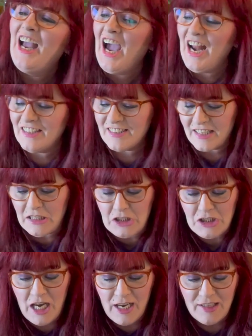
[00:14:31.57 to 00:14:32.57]
And it's like a little
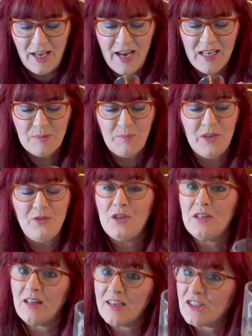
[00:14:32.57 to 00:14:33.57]
shot glass, but if you
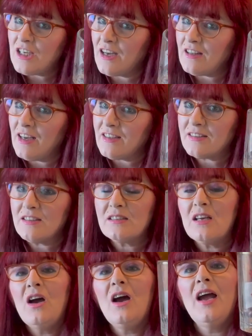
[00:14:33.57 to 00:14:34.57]
collect shot glasses
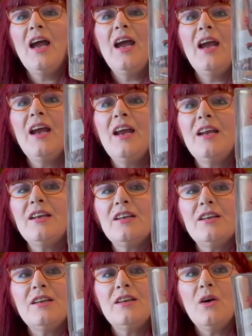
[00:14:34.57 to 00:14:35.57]

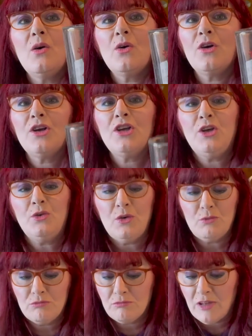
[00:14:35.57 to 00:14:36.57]
and, or you
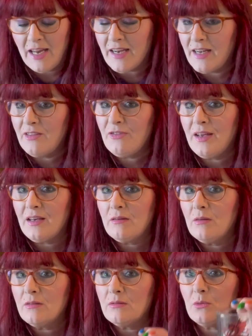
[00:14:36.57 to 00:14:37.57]
like anything
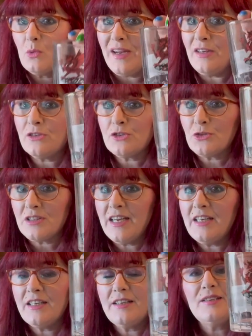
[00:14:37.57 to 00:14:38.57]
Wales
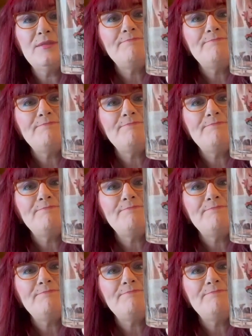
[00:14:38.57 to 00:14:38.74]
related,